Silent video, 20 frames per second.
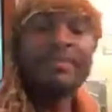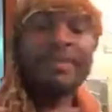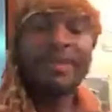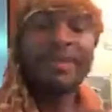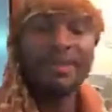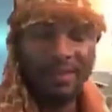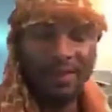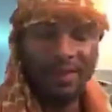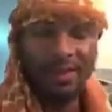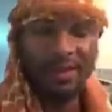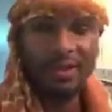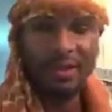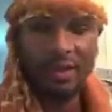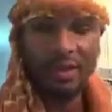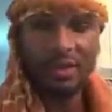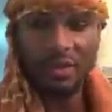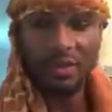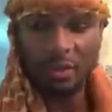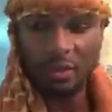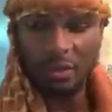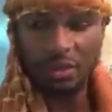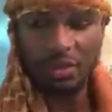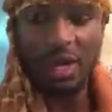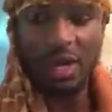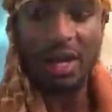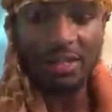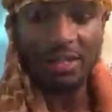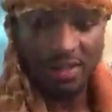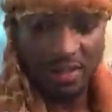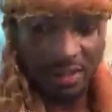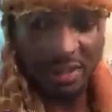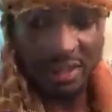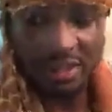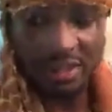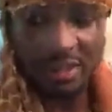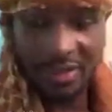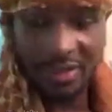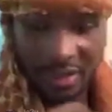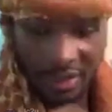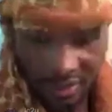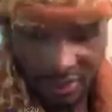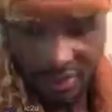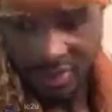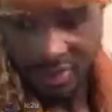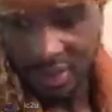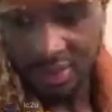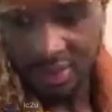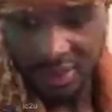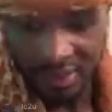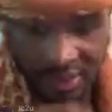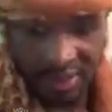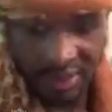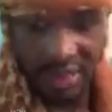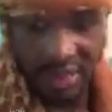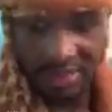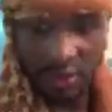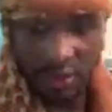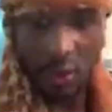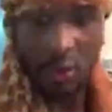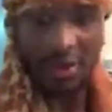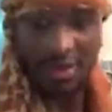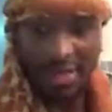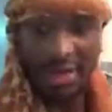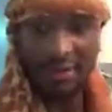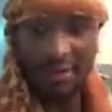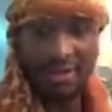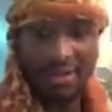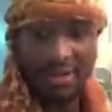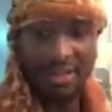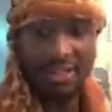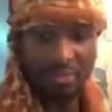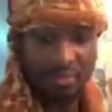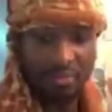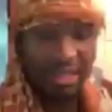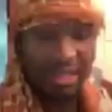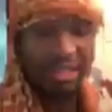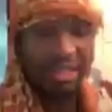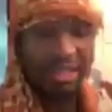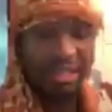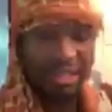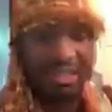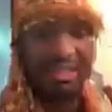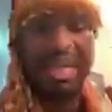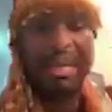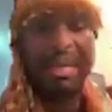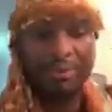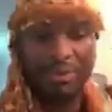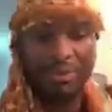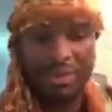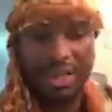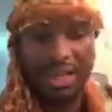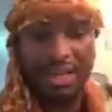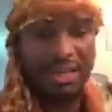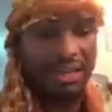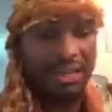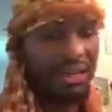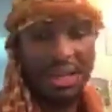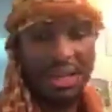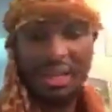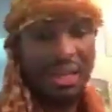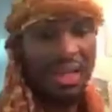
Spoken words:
hearing this, John 6 and 60, it says, on hearing this, many disciples said,